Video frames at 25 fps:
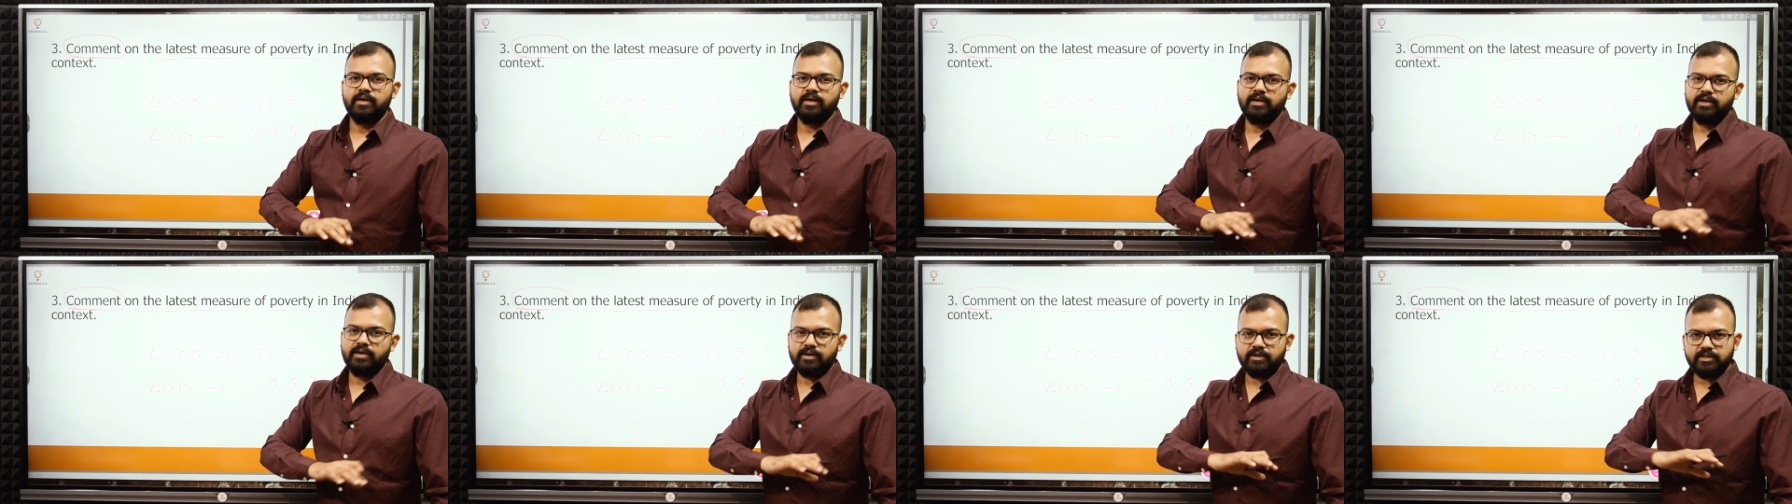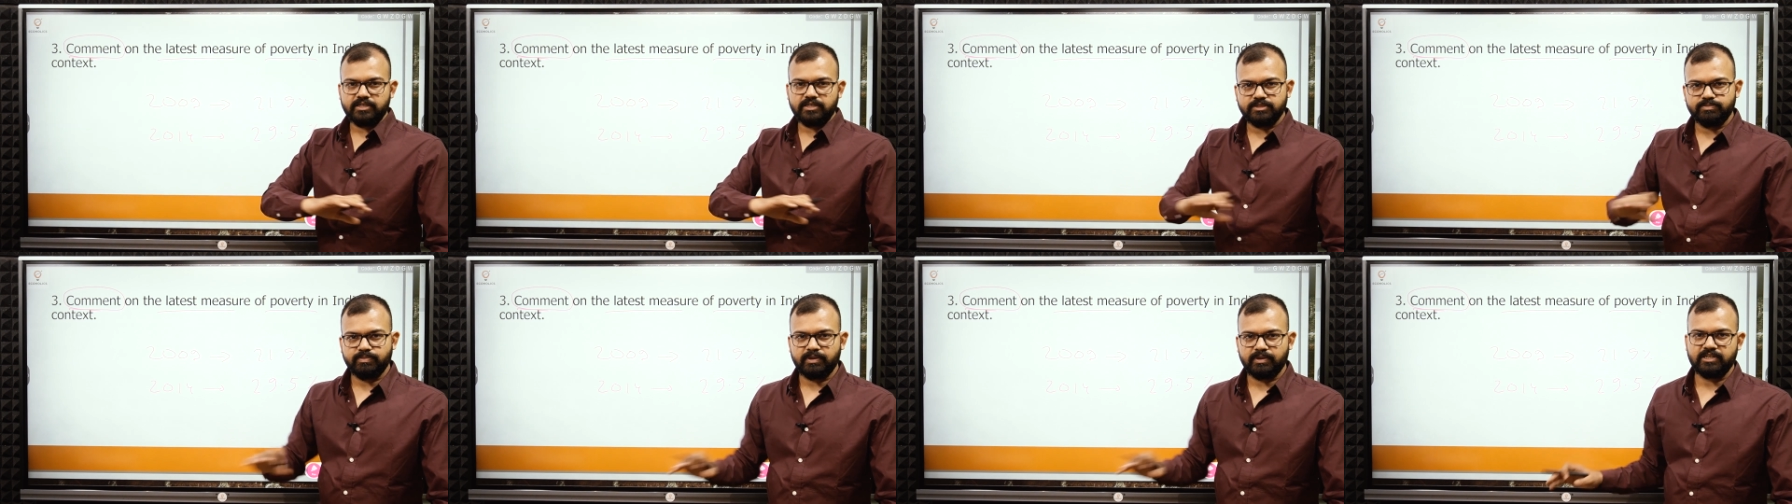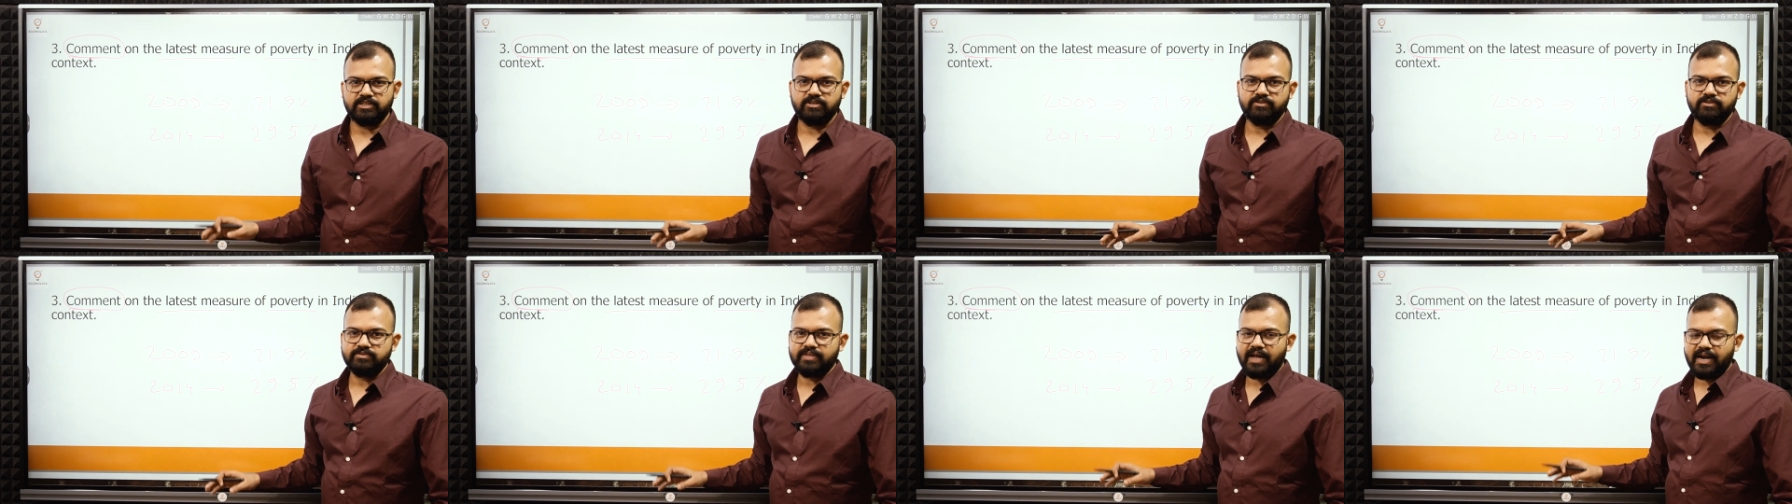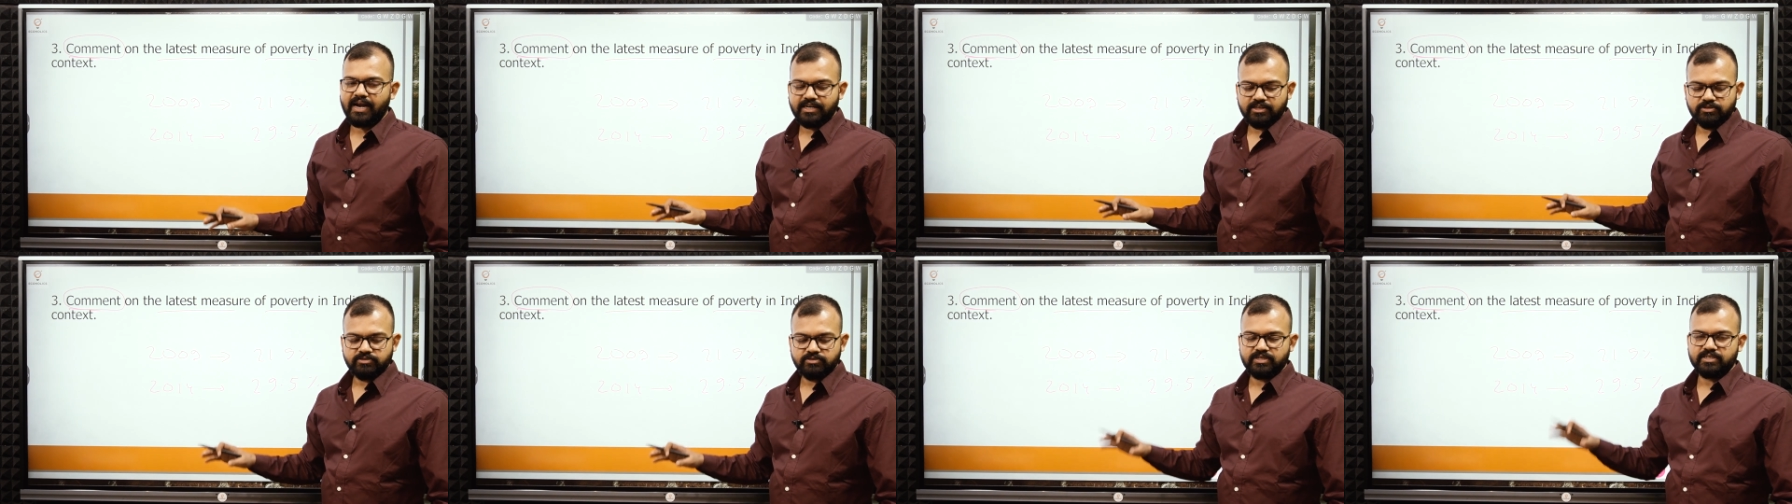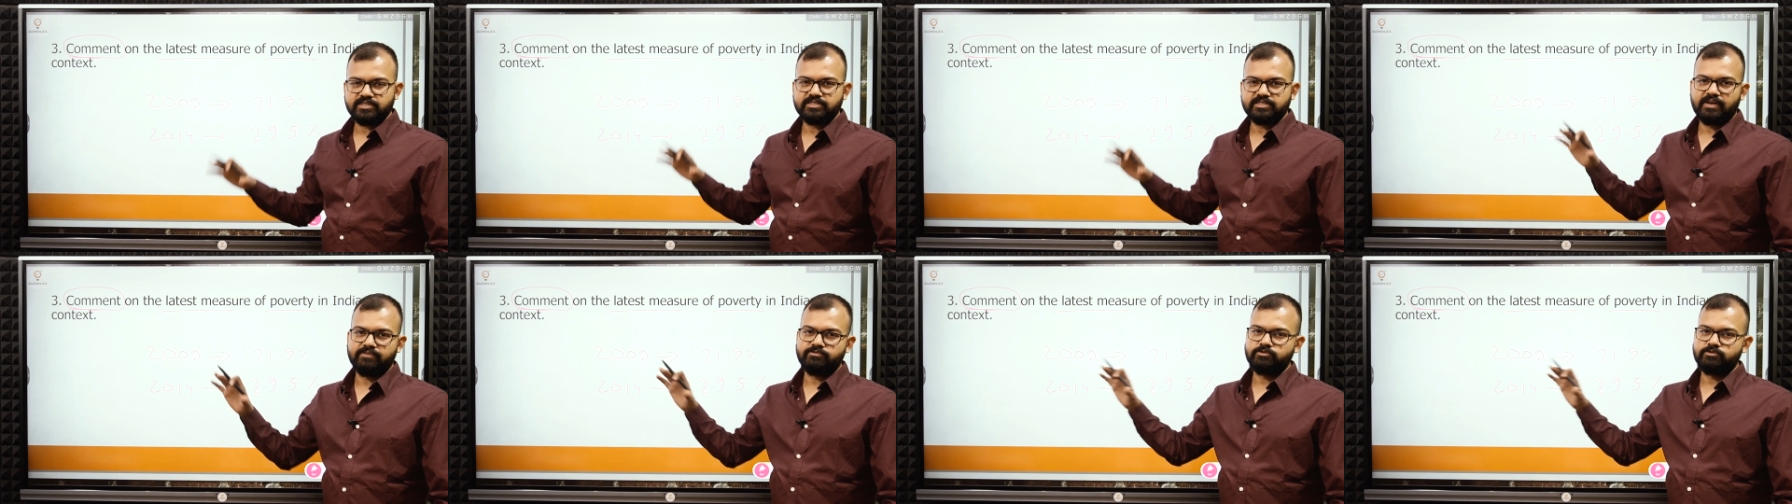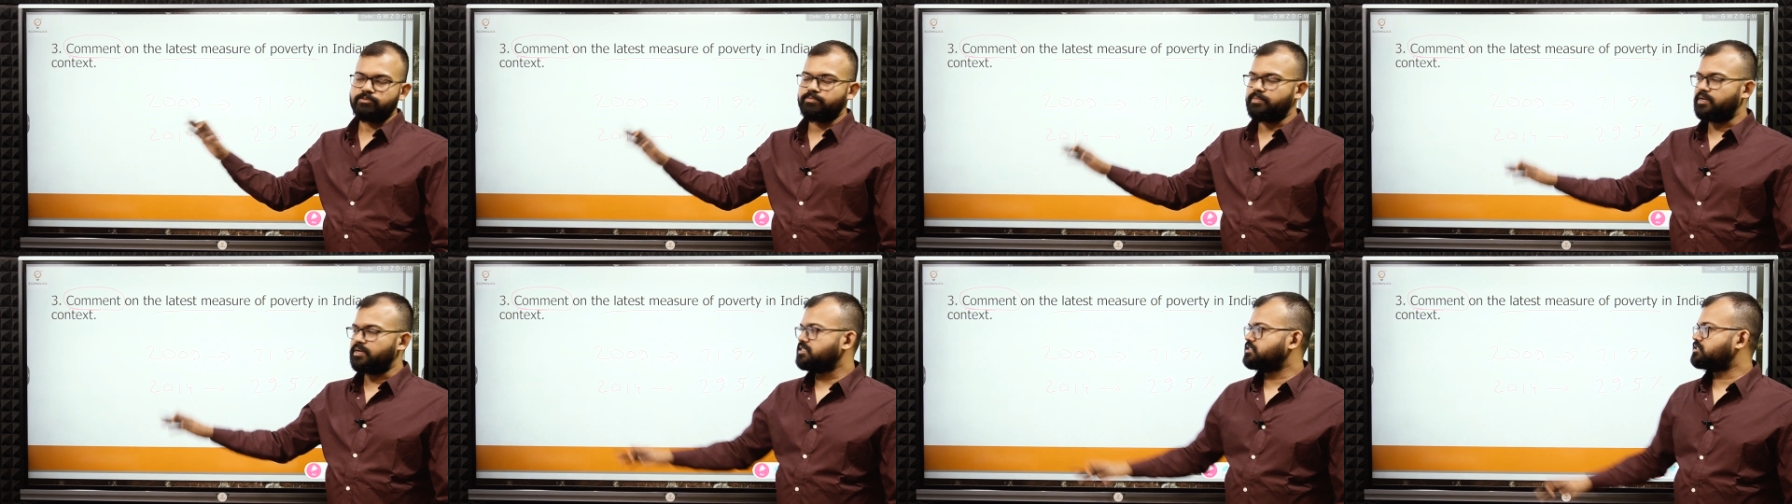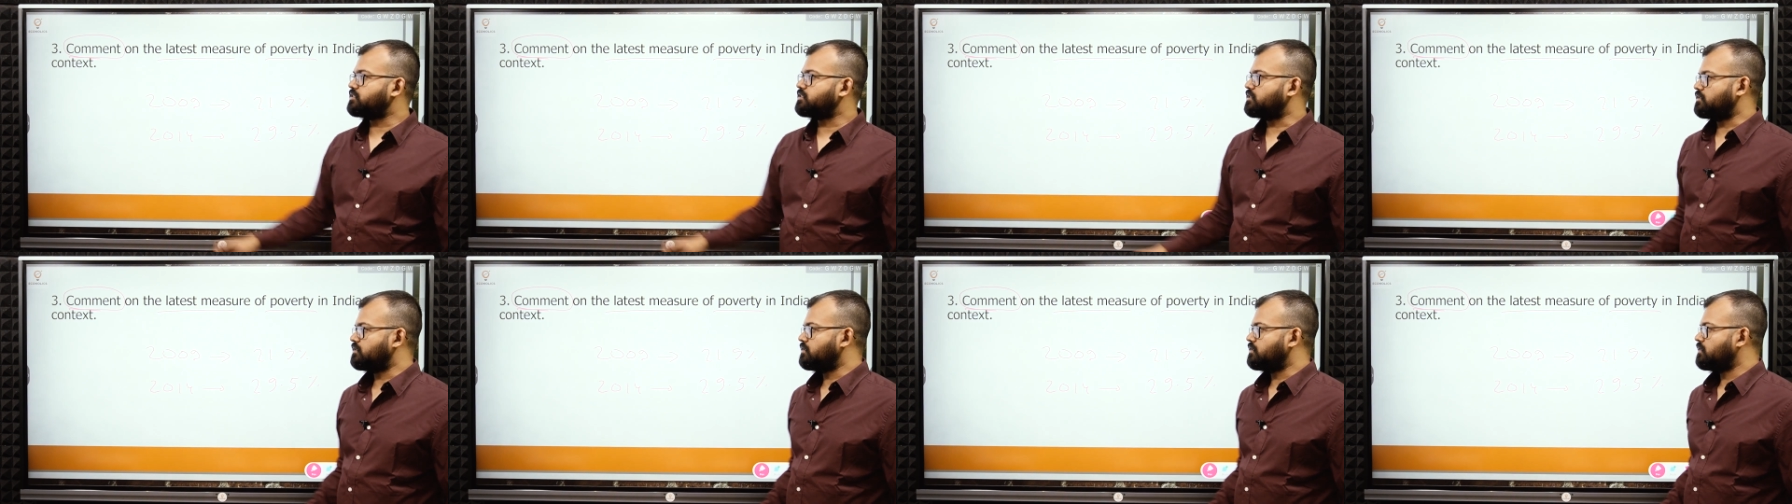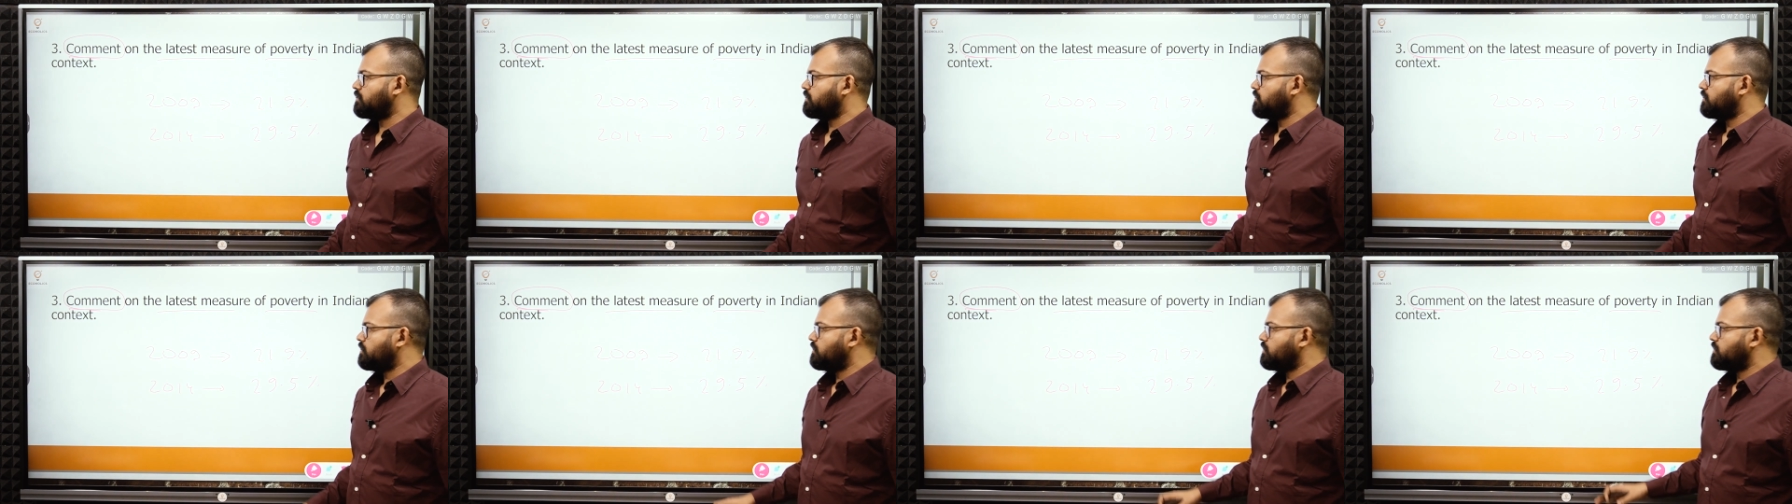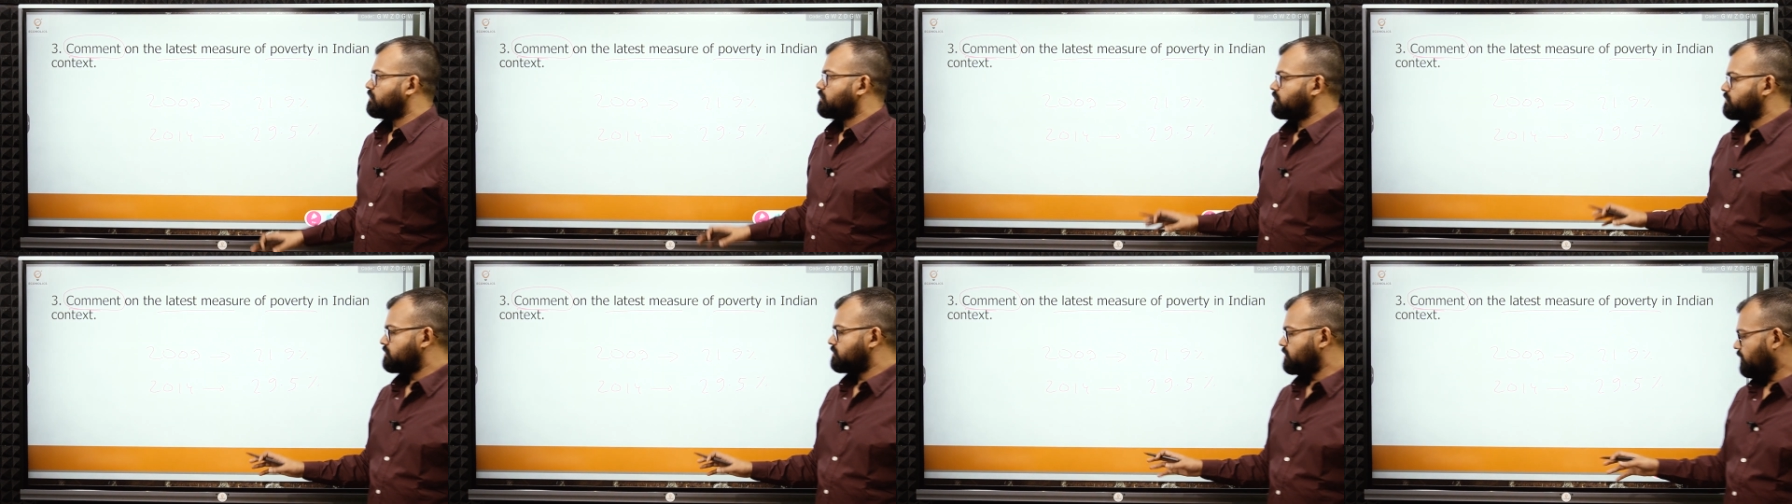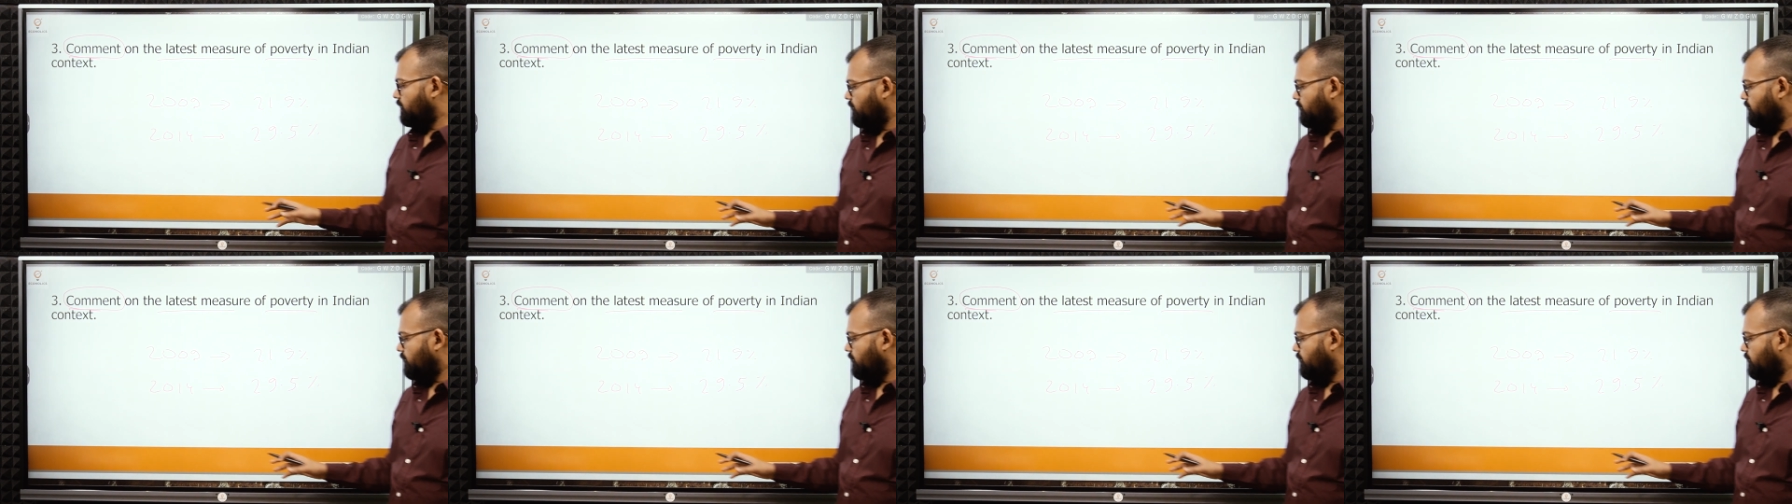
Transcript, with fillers: Irrespective of that, you just have to mention the